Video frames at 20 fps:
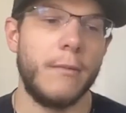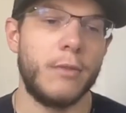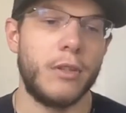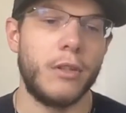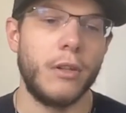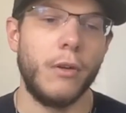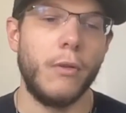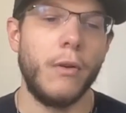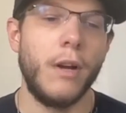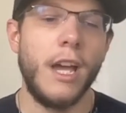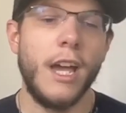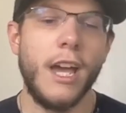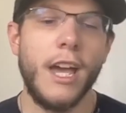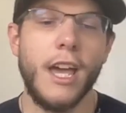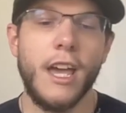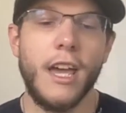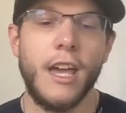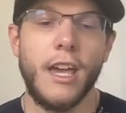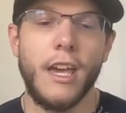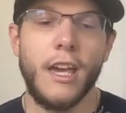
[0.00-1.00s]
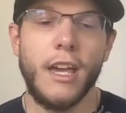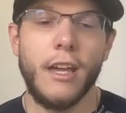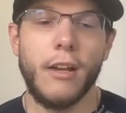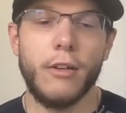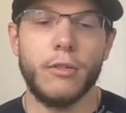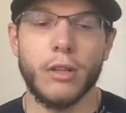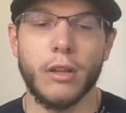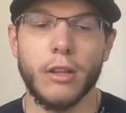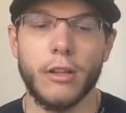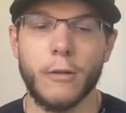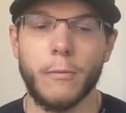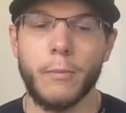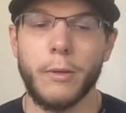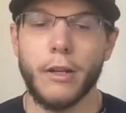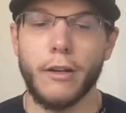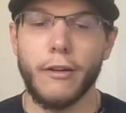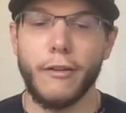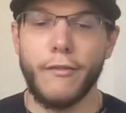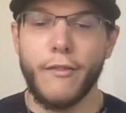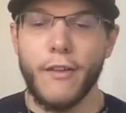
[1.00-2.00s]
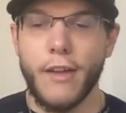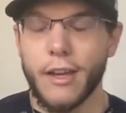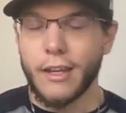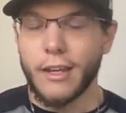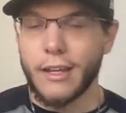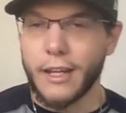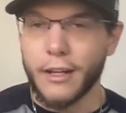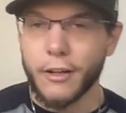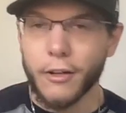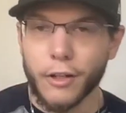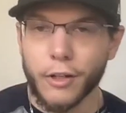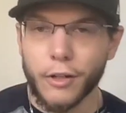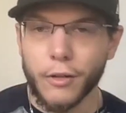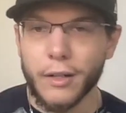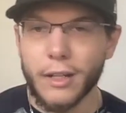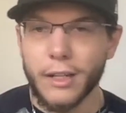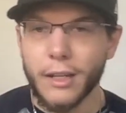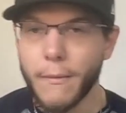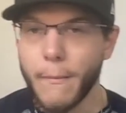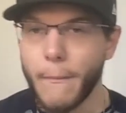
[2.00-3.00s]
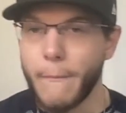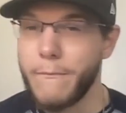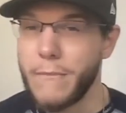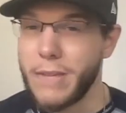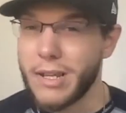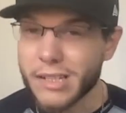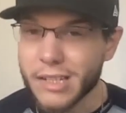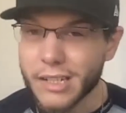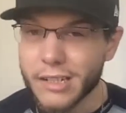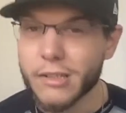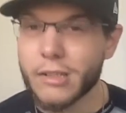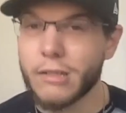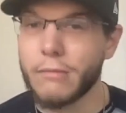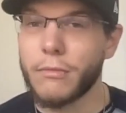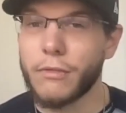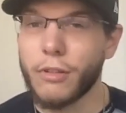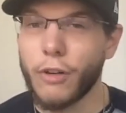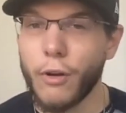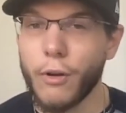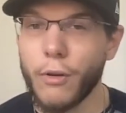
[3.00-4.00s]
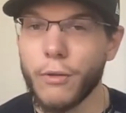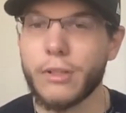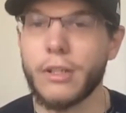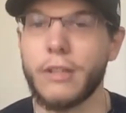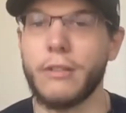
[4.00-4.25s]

So it was a little bit of Garrett Greene missing some throws.